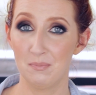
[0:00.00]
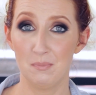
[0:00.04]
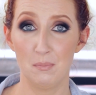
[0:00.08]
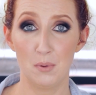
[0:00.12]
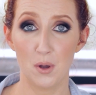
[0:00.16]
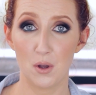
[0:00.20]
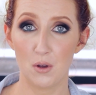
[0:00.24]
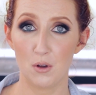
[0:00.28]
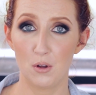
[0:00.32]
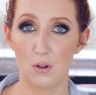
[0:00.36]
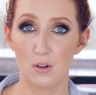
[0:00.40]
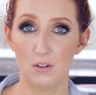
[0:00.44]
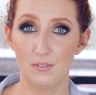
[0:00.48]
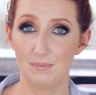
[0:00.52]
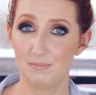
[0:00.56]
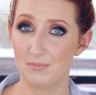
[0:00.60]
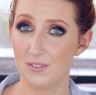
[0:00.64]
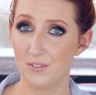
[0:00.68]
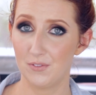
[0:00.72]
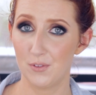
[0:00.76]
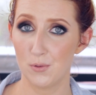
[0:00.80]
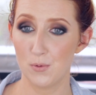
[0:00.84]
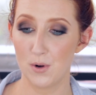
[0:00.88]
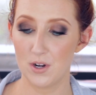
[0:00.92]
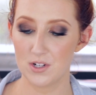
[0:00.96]
Paul,
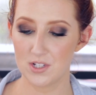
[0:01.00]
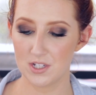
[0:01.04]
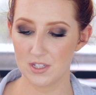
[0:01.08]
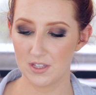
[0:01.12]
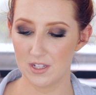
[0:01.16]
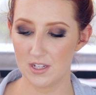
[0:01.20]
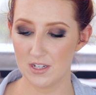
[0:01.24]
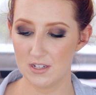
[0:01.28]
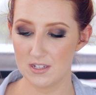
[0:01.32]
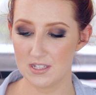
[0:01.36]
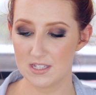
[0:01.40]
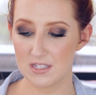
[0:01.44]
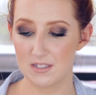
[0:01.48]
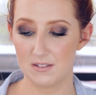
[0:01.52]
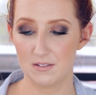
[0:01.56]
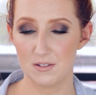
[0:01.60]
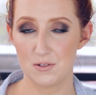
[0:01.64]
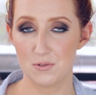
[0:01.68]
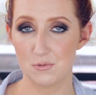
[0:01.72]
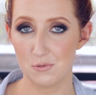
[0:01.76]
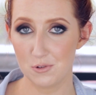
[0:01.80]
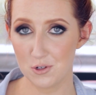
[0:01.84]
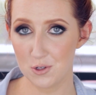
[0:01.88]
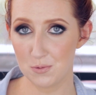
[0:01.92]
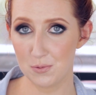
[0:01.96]
if you're watching this
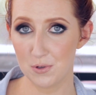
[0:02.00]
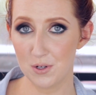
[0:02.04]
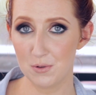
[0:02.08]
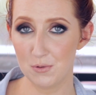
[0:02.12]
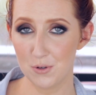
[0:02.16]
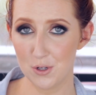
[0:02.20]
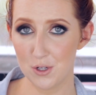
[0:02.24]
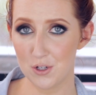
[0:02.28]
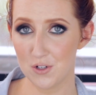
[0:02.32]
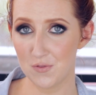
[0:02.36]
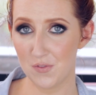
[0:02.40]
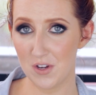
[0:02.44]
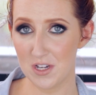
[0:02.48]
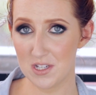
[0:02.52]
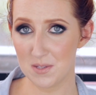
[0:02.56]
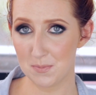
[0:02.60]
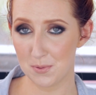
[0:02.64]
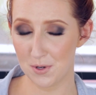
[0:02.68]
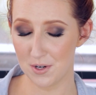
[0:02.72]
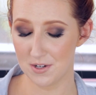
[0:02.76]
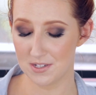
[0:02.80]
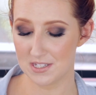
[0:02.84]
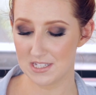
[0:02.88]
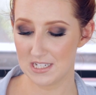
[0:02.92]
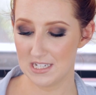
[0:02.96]
Rouge Bunny Rouge
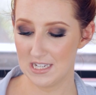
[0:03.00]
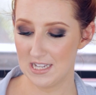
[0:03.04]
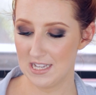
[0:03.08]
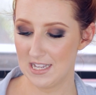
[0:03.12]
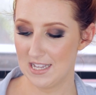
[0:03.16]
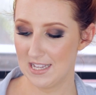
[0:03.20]
Vespers.